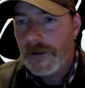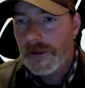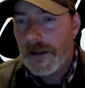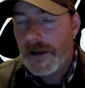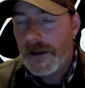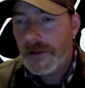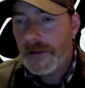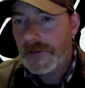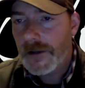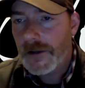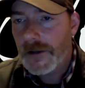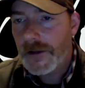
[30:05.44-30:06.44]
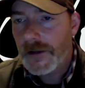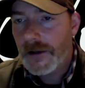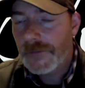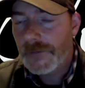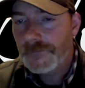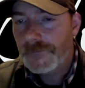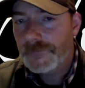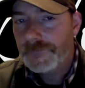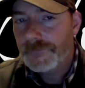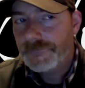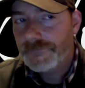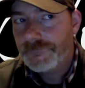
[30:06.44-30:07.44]
And
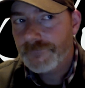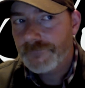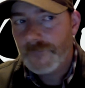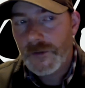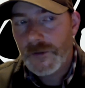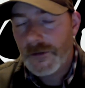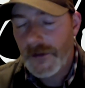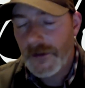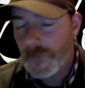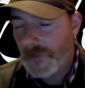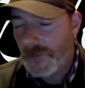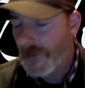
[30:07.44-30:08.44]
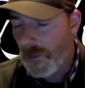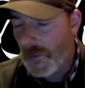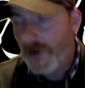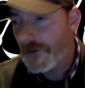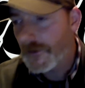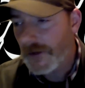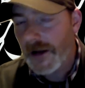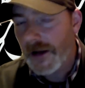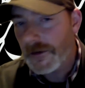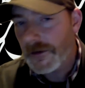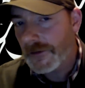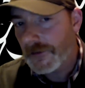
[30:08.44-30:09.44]
the more of the sky you
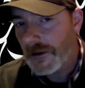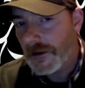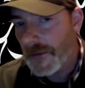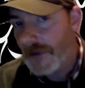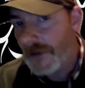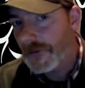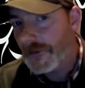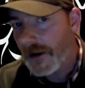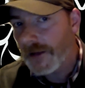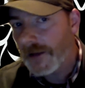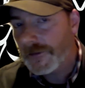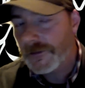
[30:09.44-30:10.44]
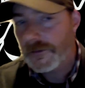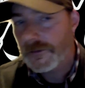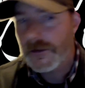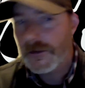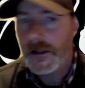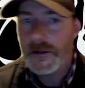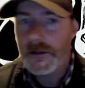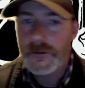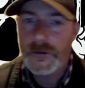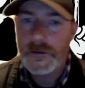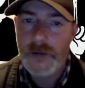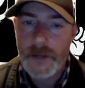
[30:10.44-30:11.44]
can see, the better chance that you'll